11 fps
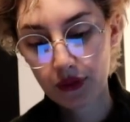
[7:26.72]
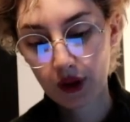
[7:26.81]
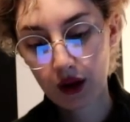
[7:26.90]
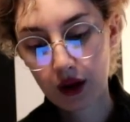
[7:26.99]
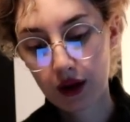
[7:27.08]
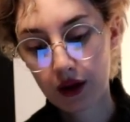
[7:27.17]

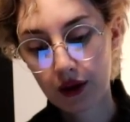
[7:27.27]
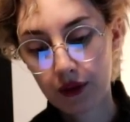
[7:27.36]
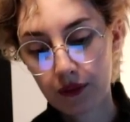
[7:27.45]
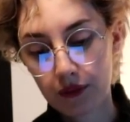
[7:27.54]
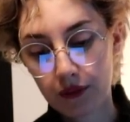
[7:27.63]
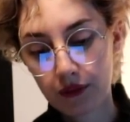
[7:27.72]

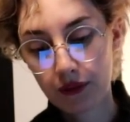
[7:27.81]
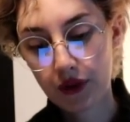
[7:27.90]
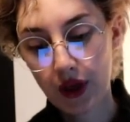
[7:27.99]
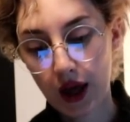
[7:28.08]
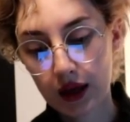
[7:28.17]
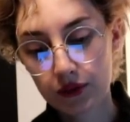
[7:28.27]

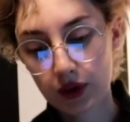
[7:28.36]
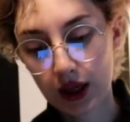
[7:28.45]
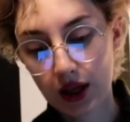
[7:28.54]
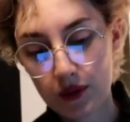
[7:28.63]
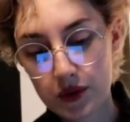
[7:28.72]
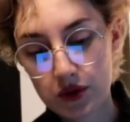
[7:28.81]
Then when it
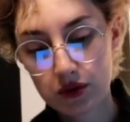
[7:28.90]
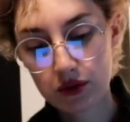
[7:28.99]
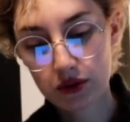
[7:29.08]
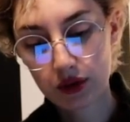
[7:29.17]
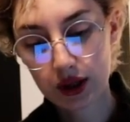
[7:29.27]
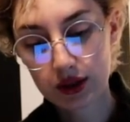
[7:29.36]
comes
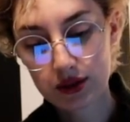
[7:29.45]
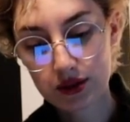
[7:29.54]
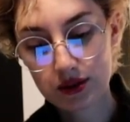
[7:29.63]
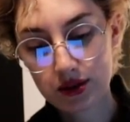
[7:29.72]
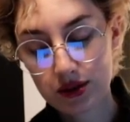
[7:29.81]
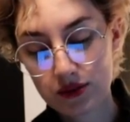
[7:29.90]
to like
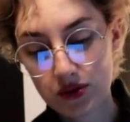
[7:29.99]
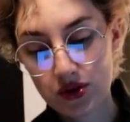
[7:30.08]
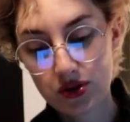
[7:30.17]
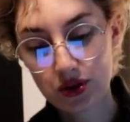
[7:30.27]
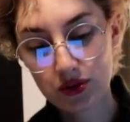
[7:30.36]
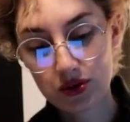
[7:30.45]
the
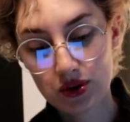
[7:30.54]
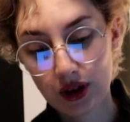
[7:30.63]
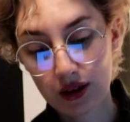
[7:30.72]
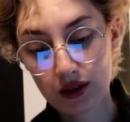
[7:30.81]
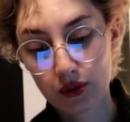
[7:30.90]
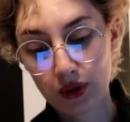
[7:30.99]
suit that
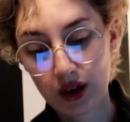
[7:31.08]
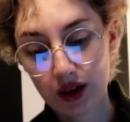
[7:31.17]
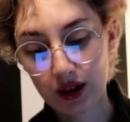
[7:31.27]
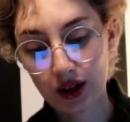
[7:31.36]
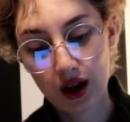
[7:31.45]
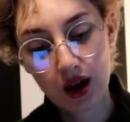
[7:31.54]
they're
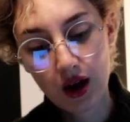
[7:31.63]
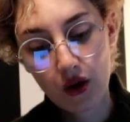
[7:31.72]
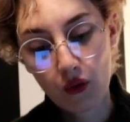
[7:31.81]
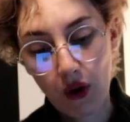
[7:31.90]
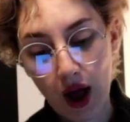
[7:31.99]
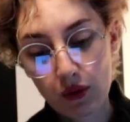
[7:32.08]
wearing,
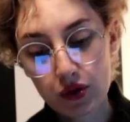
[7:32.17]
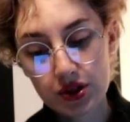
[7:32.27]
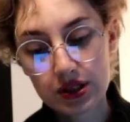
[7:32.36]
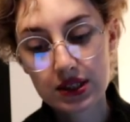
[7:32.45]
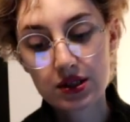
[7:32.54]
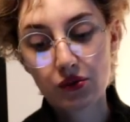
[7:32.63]
why would you
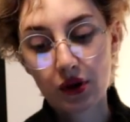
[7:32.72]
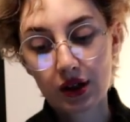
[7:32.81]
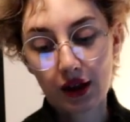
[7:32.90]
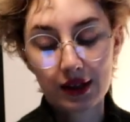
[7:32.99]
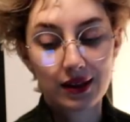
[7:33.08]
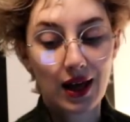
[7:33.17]
need to wear
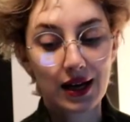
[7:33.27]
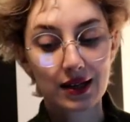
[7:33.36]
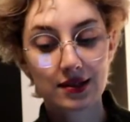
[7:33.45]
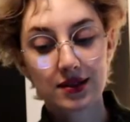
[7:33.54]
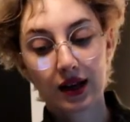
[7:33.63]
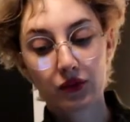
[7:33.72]
like that
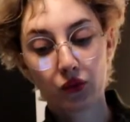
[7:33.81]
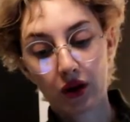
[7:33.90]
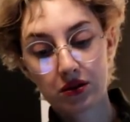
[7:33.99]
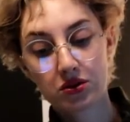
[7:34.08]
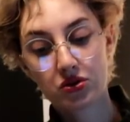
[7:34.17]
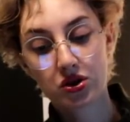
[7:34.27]
exact one?